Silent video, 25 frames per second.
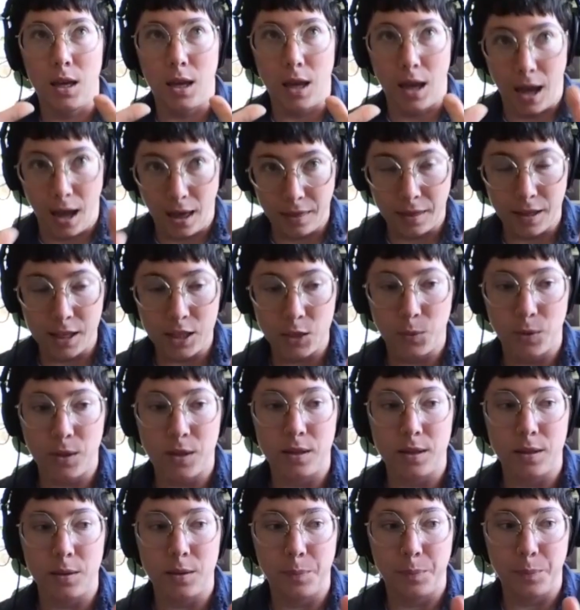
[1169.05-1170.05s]
athletes with
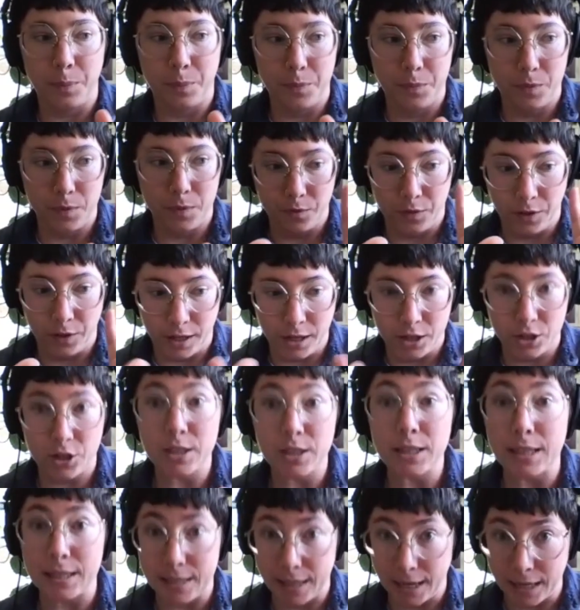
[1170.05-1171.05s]
variations
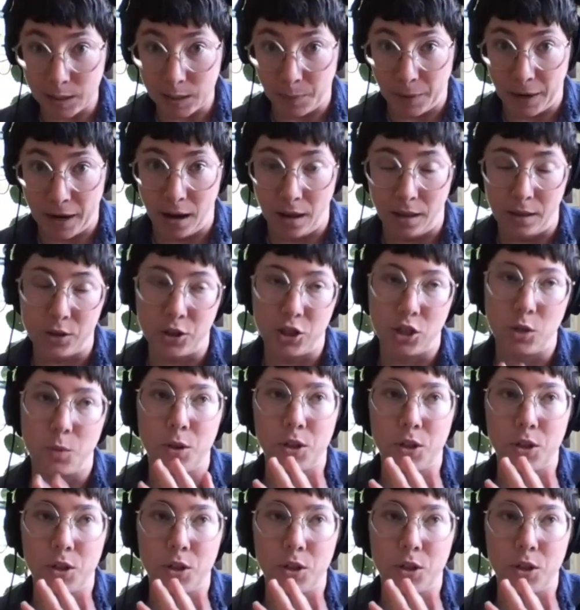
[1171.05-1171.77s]
in sex biology,